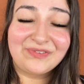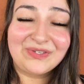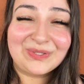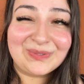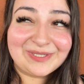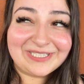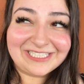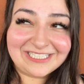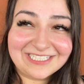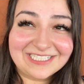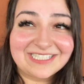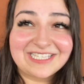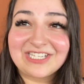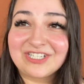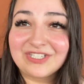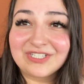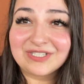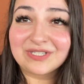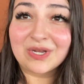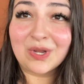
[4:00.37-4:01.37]
viewings. They
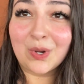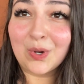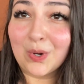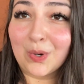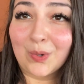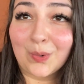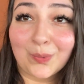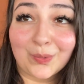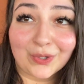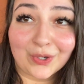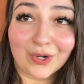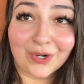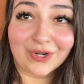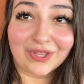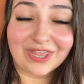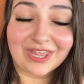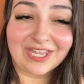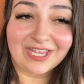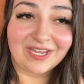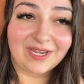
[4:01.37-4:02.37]
just were not our
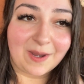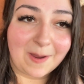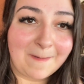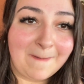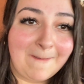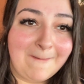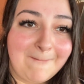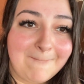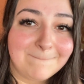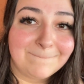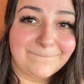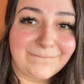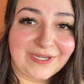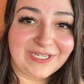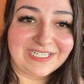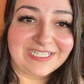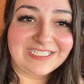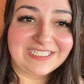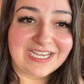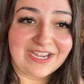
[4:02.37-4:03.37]
thing
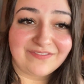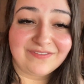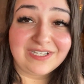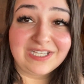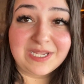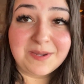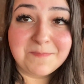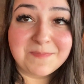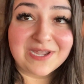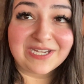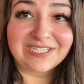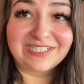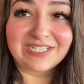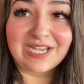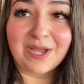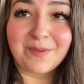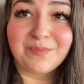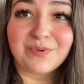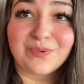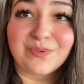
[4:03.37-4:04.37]
but it definitely picked
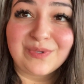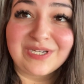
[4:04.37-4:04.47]
up.